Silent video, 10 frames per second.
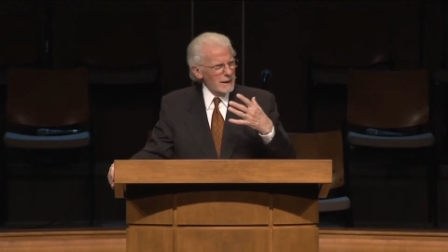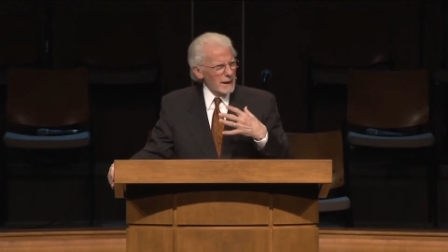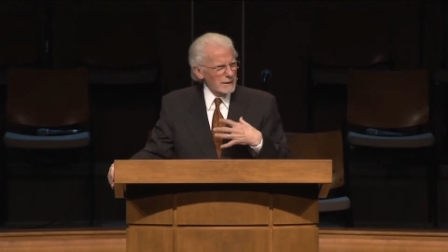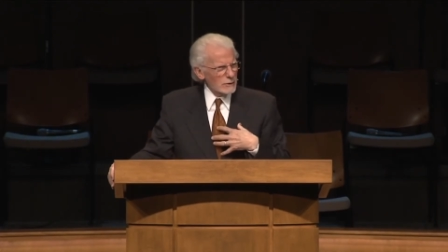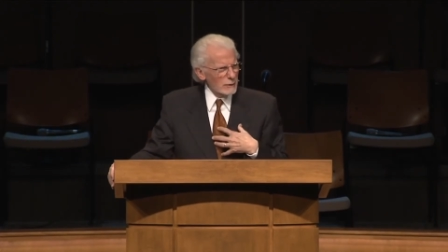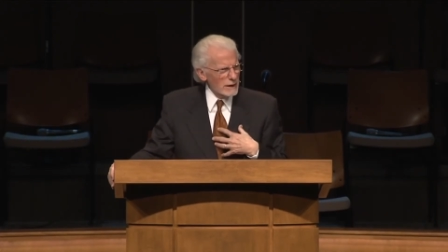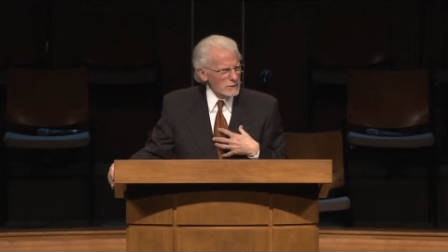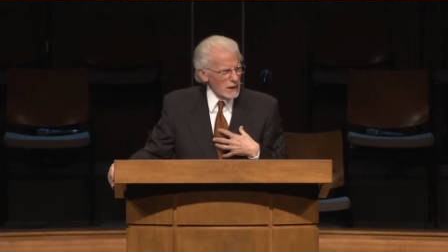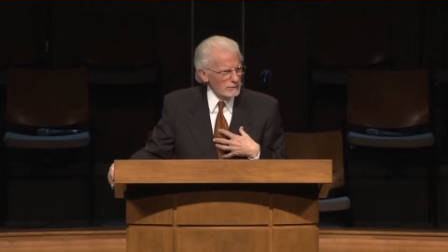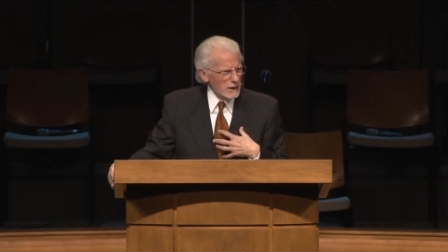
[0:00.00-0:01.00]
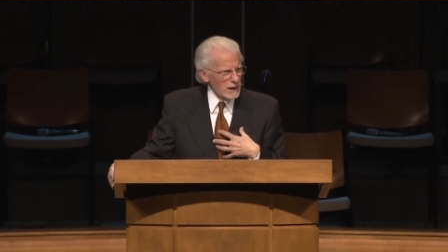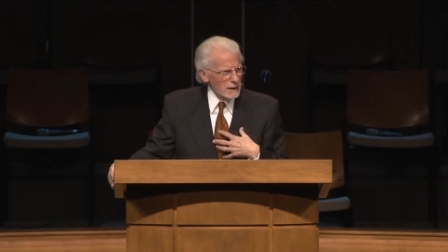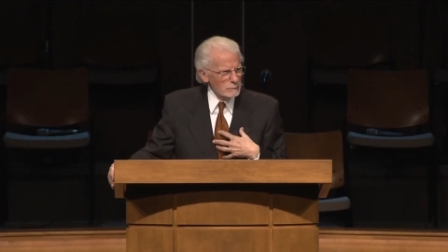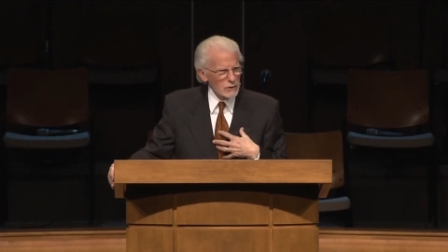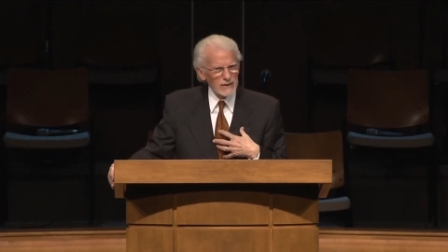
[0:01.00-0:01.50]
And the grace given to
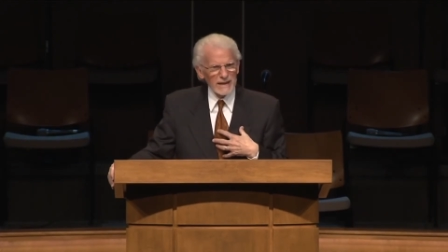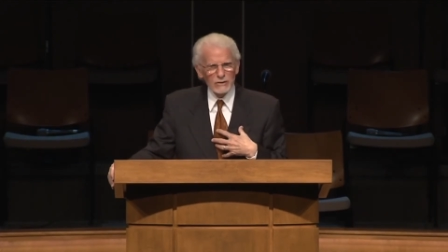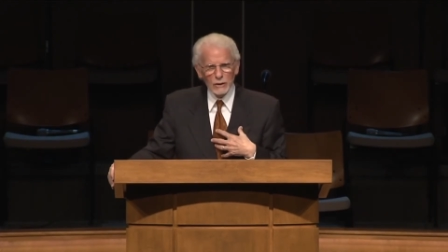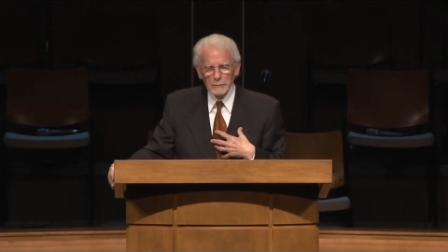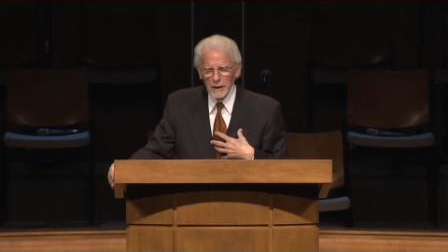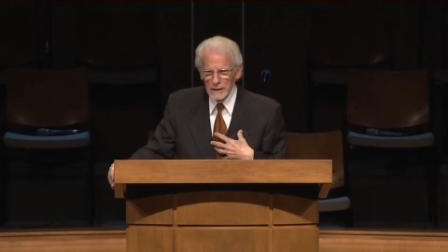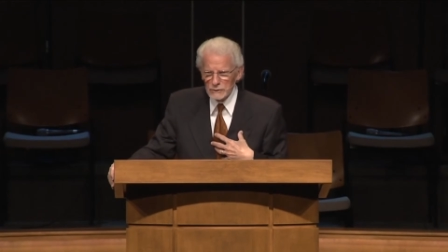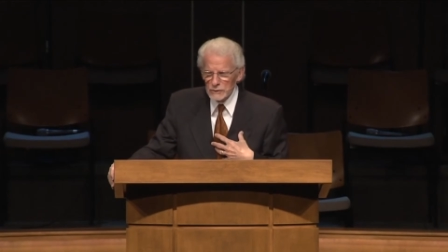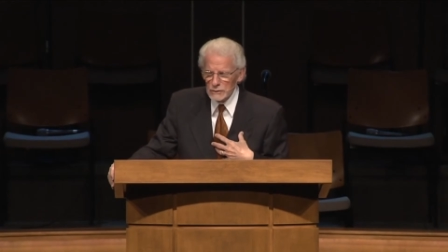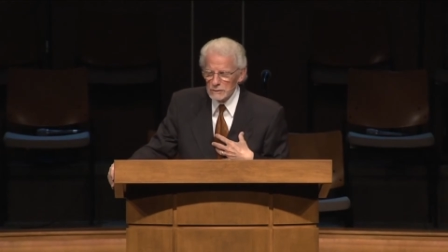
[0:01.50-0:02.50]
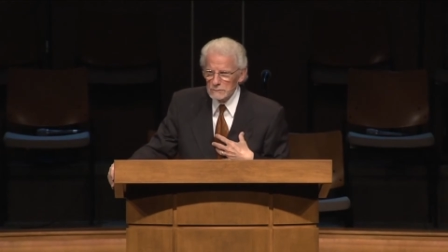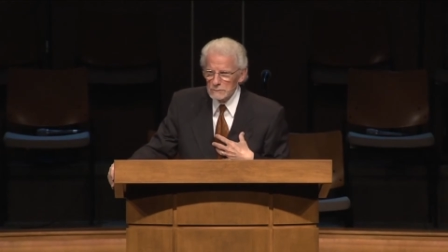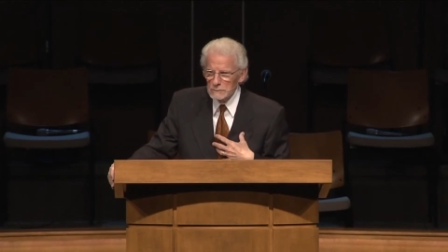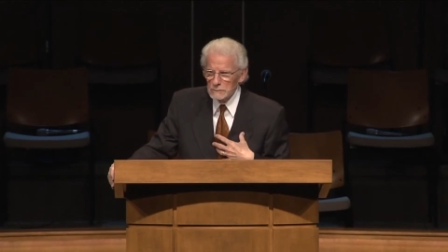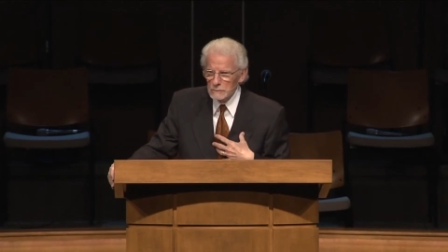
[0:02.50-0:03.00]
him was as an apostle
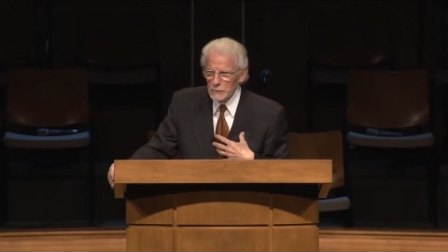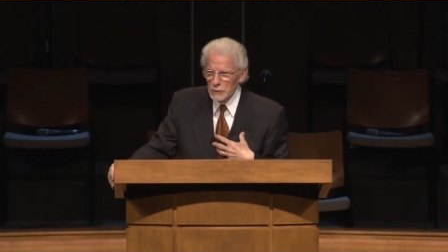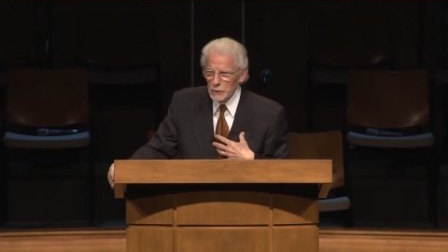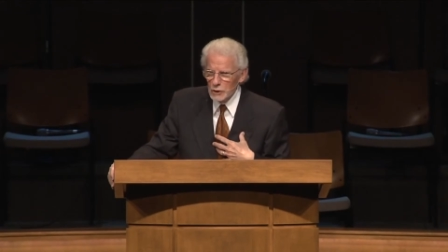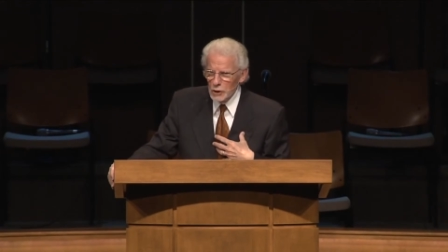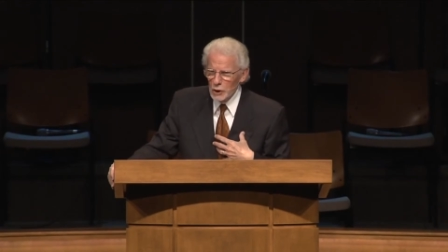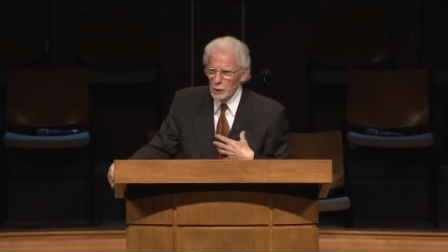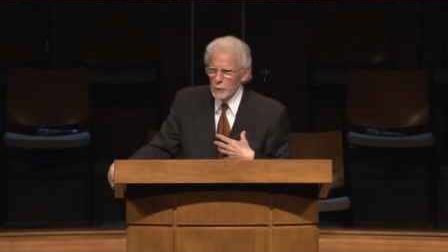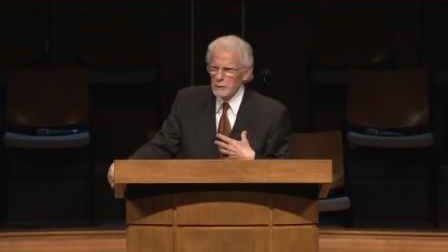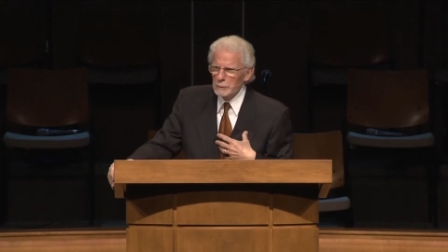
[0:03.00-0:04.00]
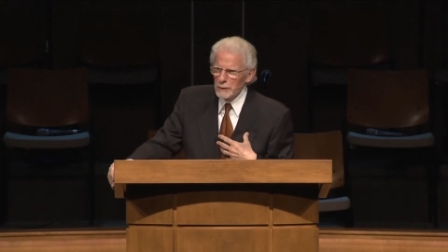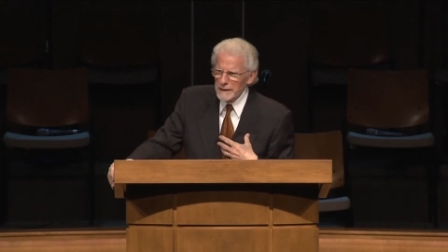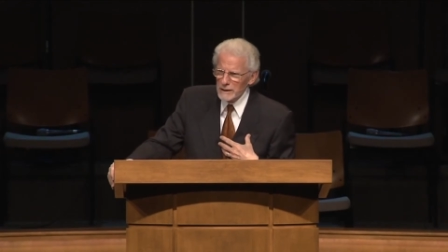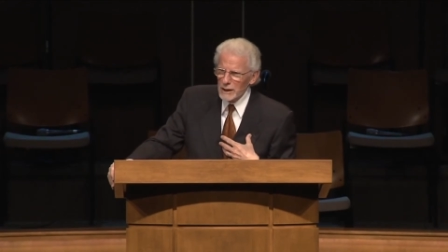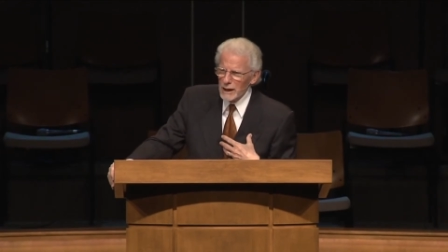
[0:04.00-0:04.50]
who would
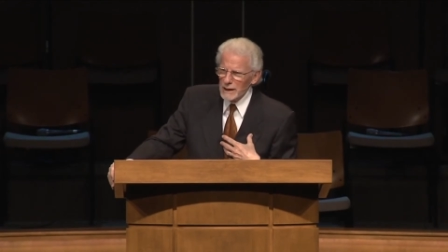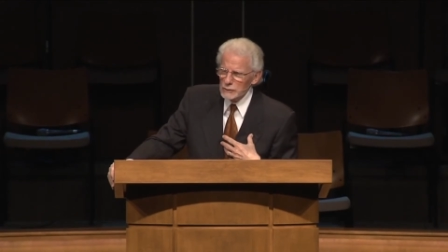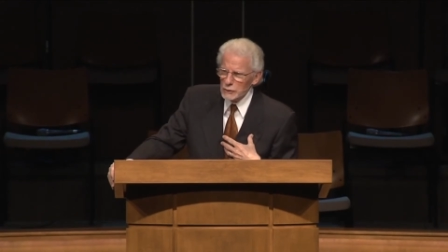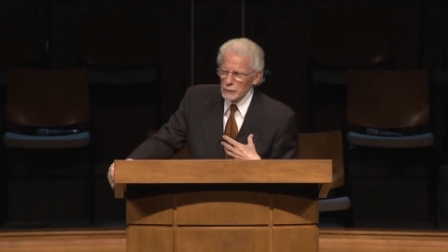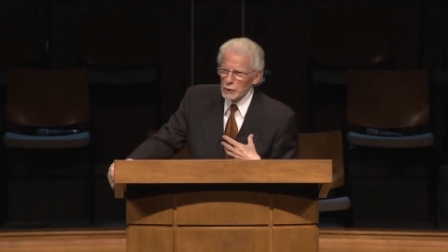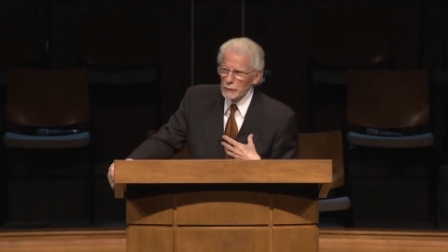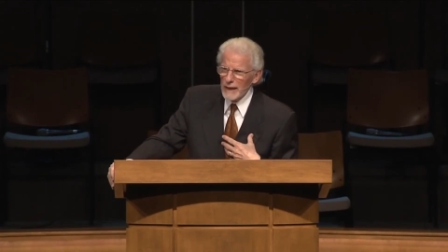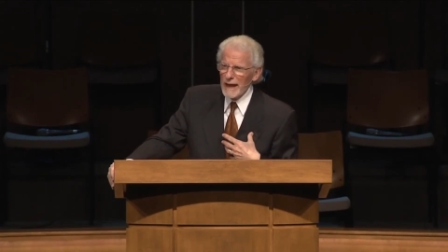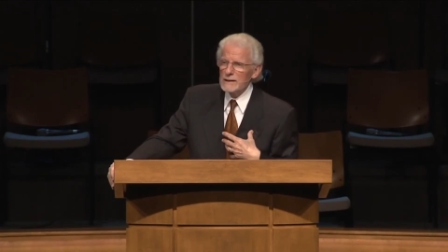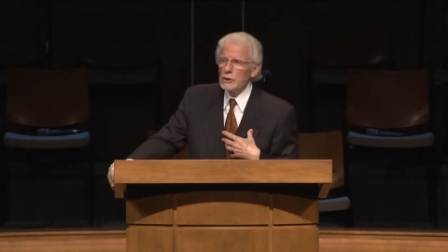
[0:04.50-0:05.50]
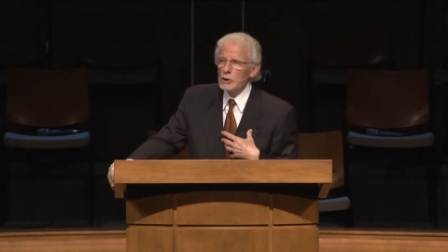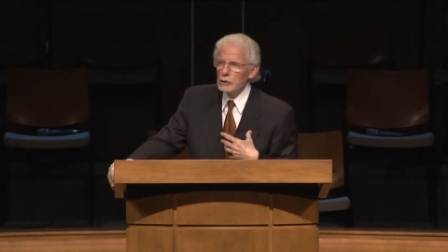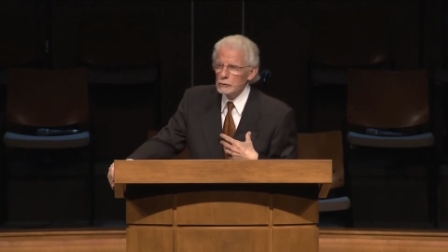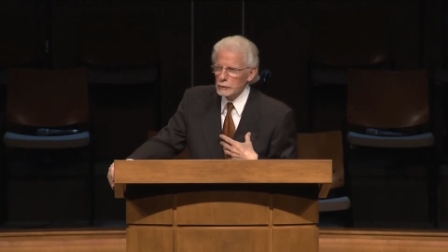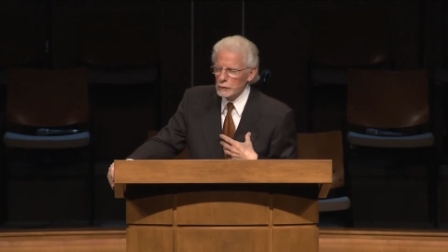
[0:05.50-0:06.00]
bring God's truth and
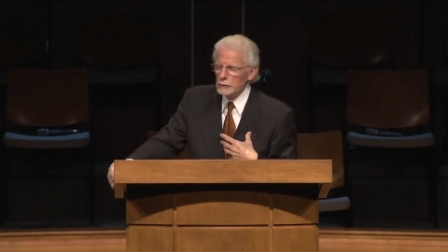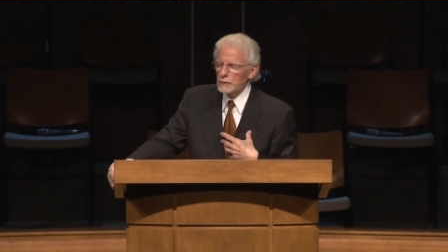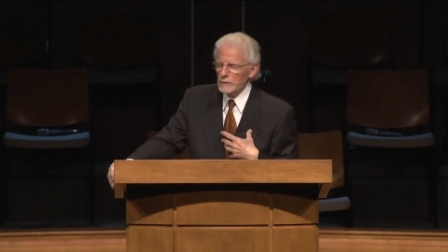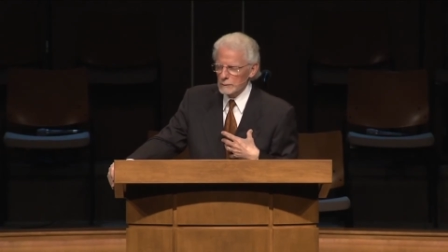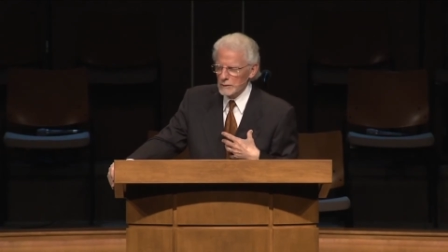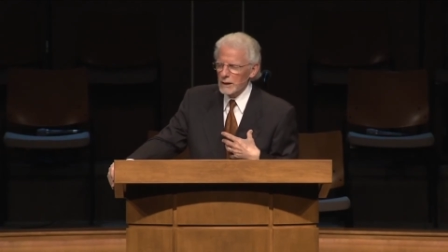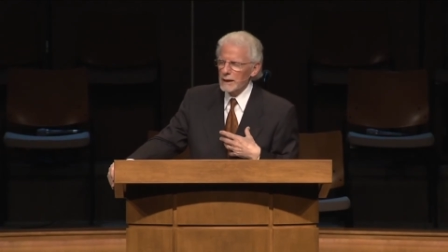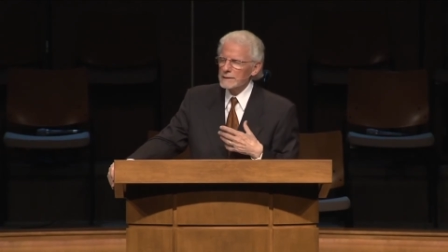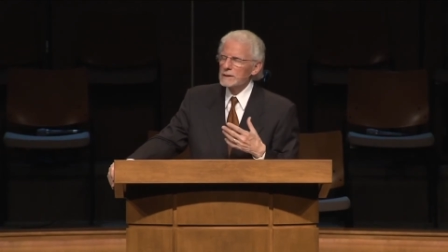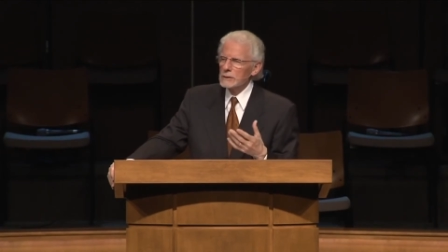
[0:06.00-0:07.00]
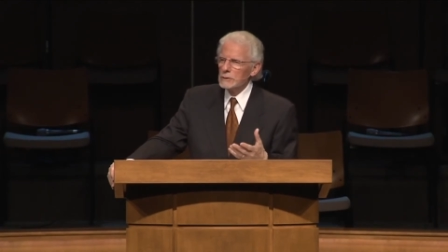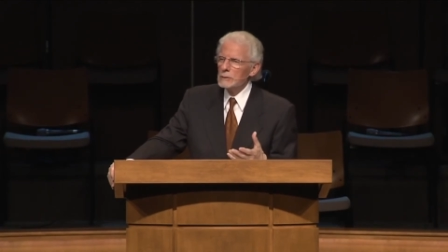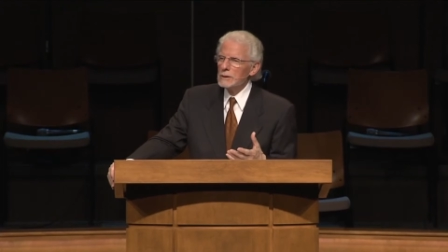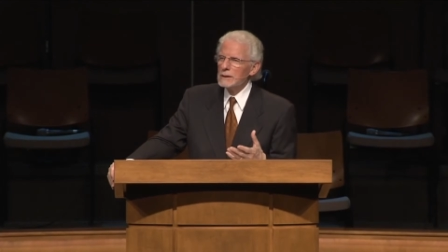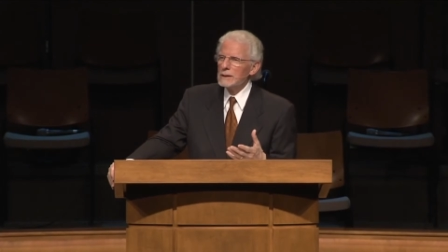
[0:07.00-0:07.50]
new truth from God
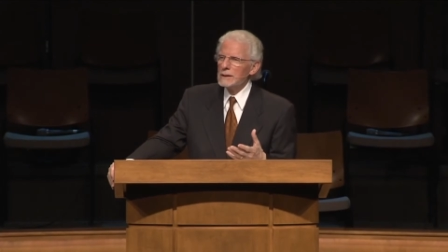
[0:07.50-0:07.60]
to